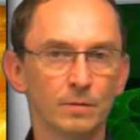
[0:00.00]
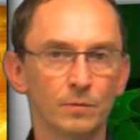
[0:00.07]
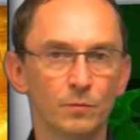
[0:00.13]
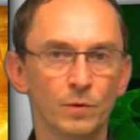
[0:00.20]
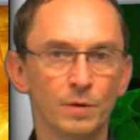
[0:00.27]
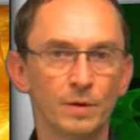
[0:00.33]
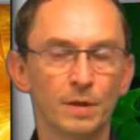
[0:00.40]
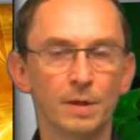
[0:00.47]

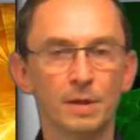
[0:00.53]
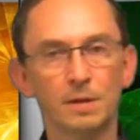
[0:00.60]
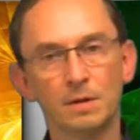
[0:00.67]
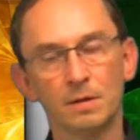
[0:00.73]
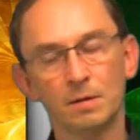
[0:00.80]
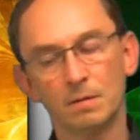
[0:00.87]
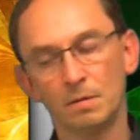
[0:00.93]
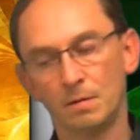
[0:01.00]
within
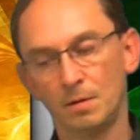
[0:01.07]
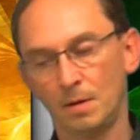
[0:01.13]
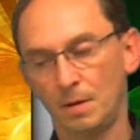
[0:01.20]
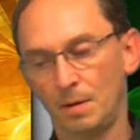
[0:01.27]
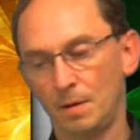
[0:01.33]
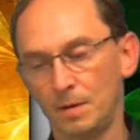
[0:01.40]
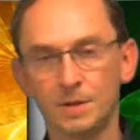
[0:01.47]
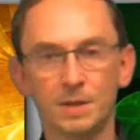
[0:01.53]

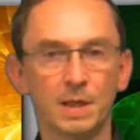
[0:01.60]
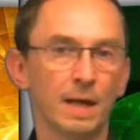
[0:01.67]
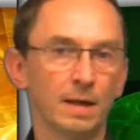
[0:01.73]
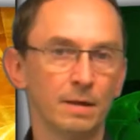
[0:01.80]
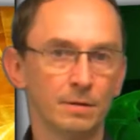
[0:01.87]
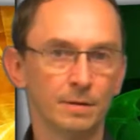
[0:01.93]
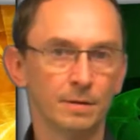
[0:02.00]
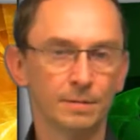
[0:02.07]
a
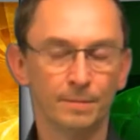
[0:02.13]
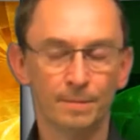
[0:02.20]
standard.